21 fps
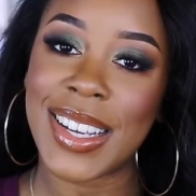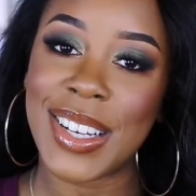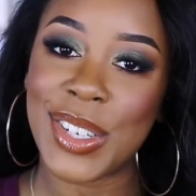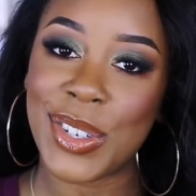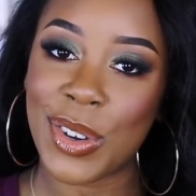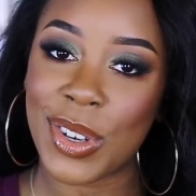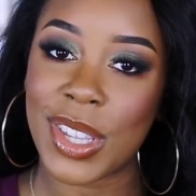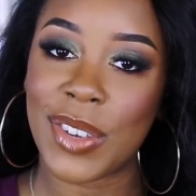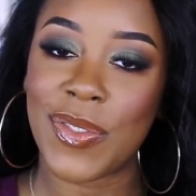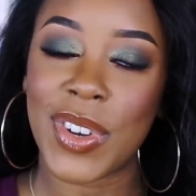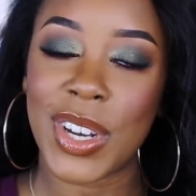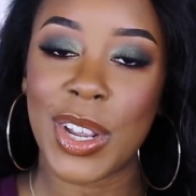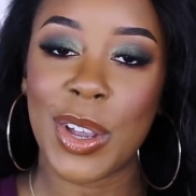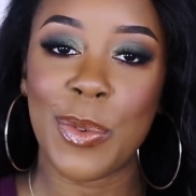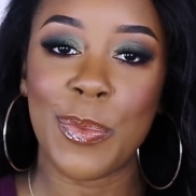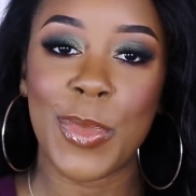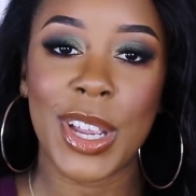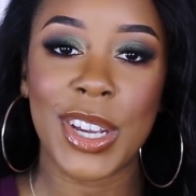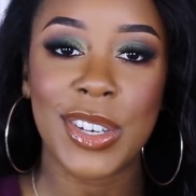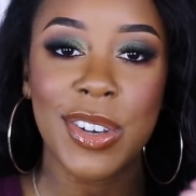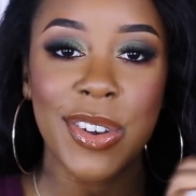enjoyed the video,
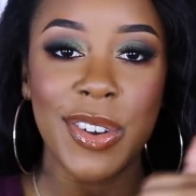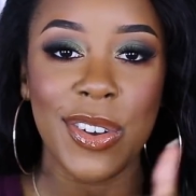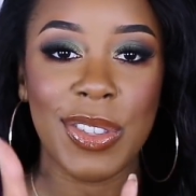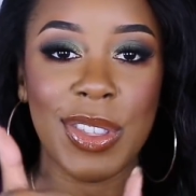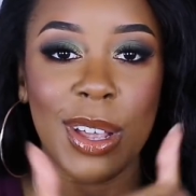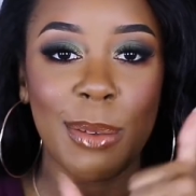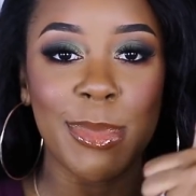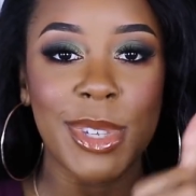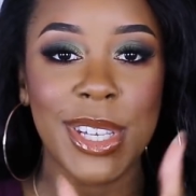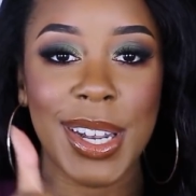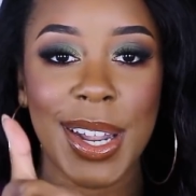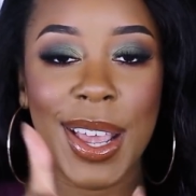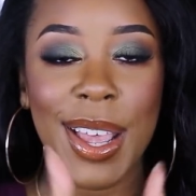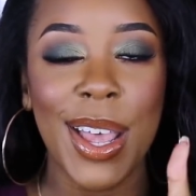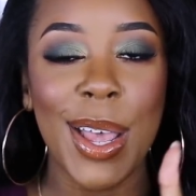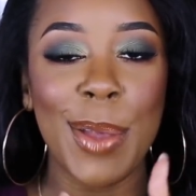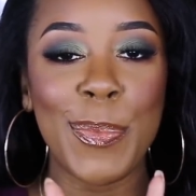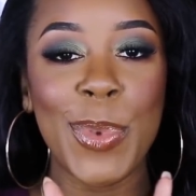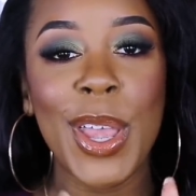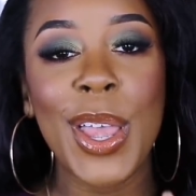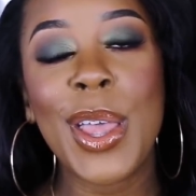make sure you thumbs it
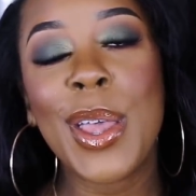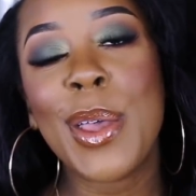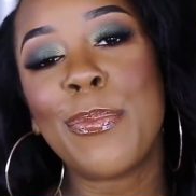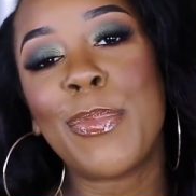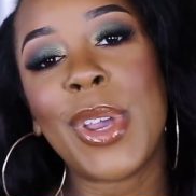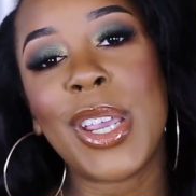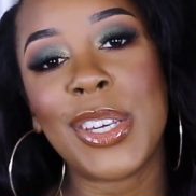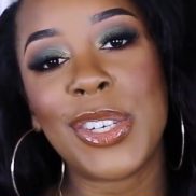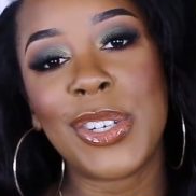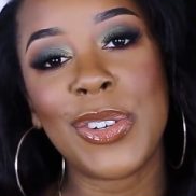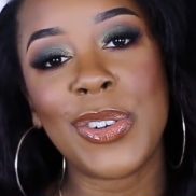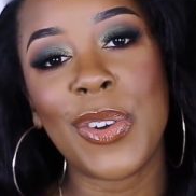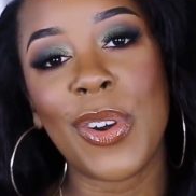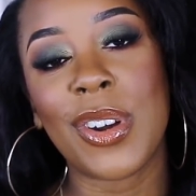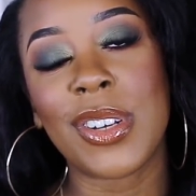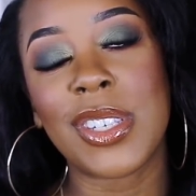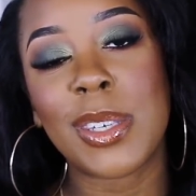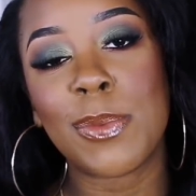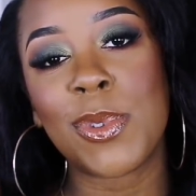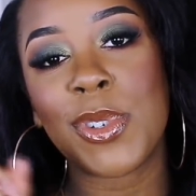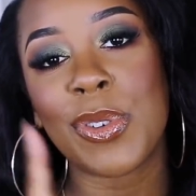up. Make sure you
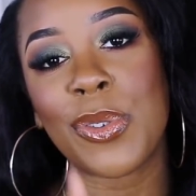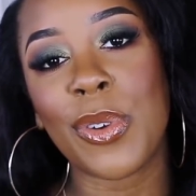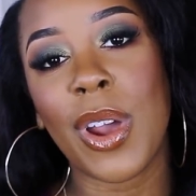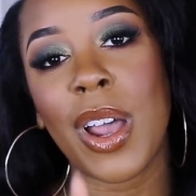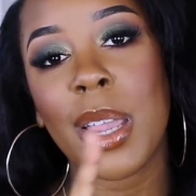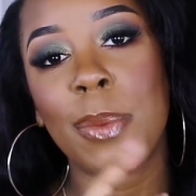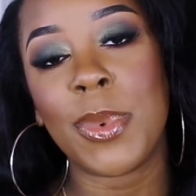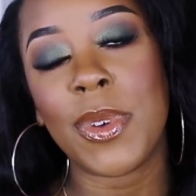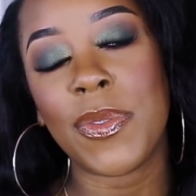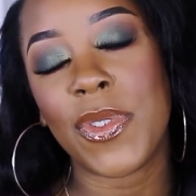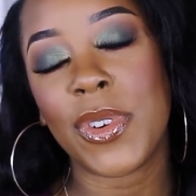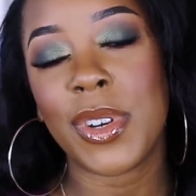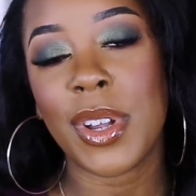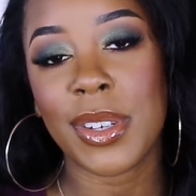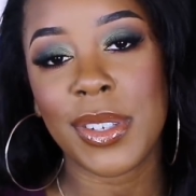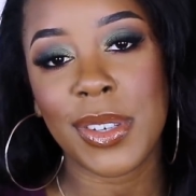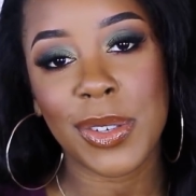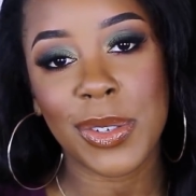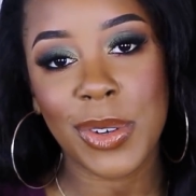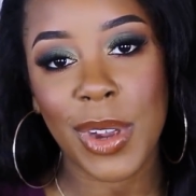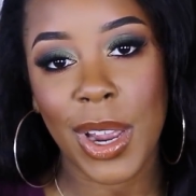are subscribed if you're
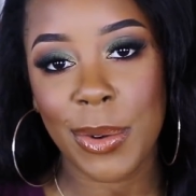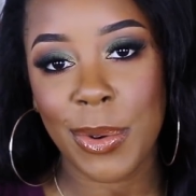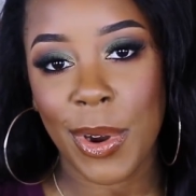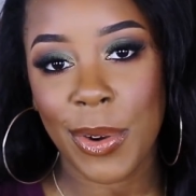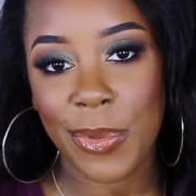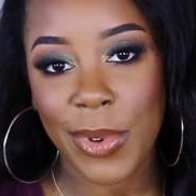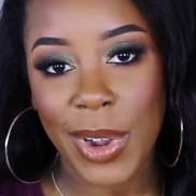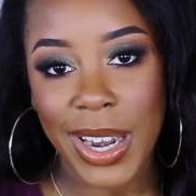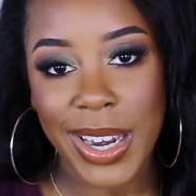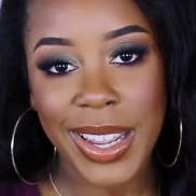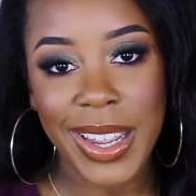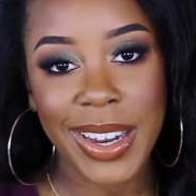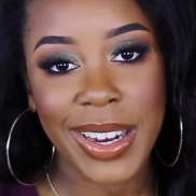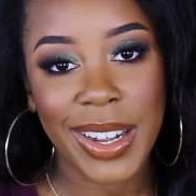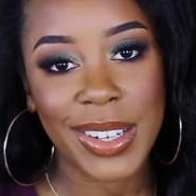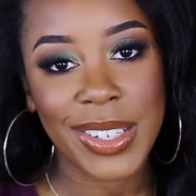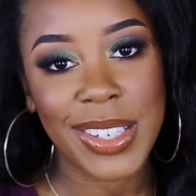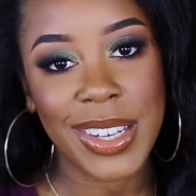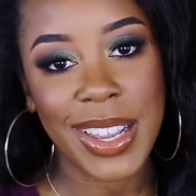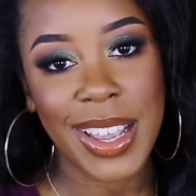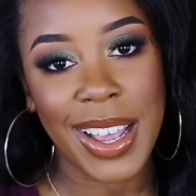not subscribed already and
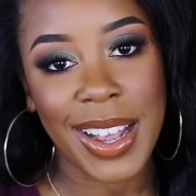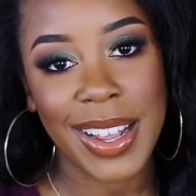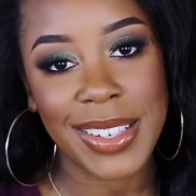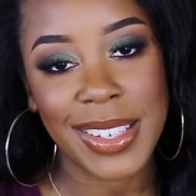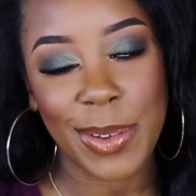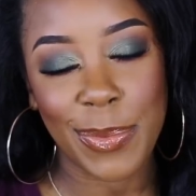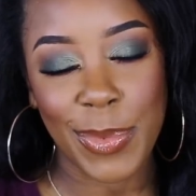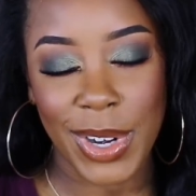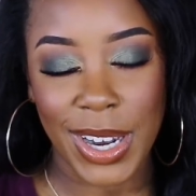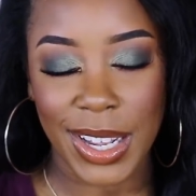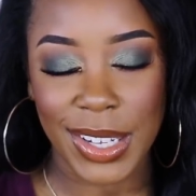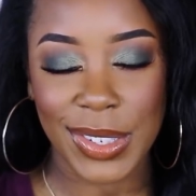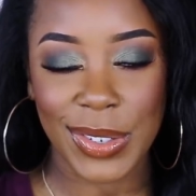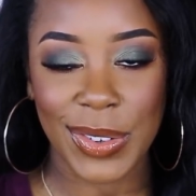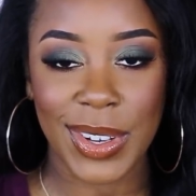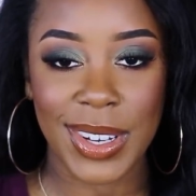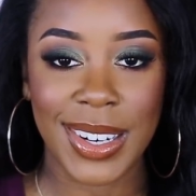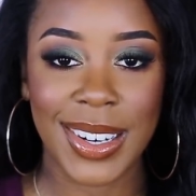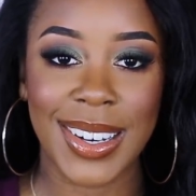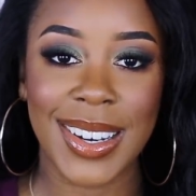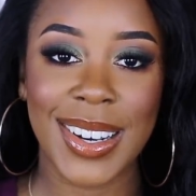I'll see you guys in the next
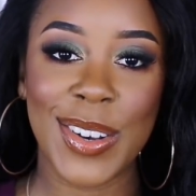one.